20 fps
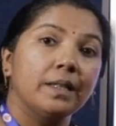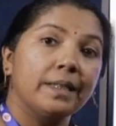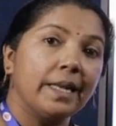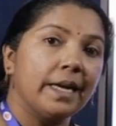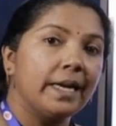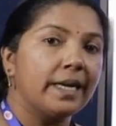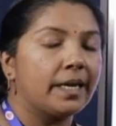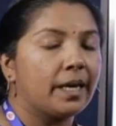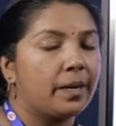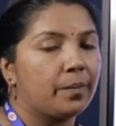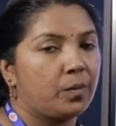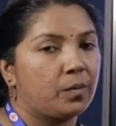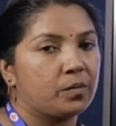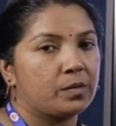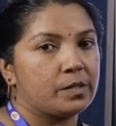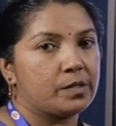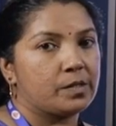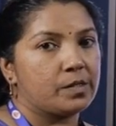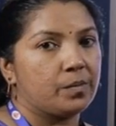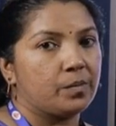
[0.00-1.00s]
third type of
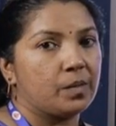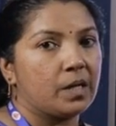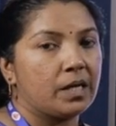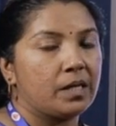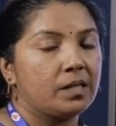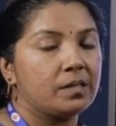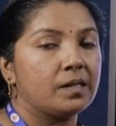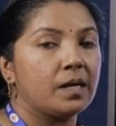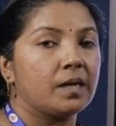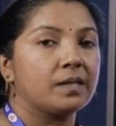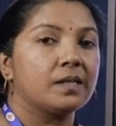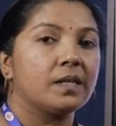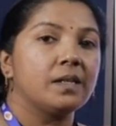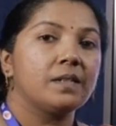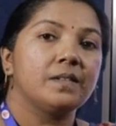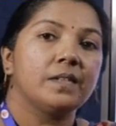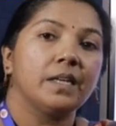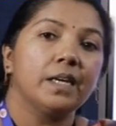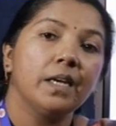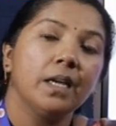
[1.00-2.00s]
system, that is, as I
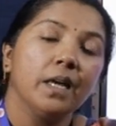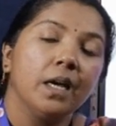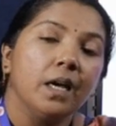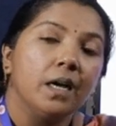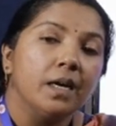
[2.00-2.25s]
said,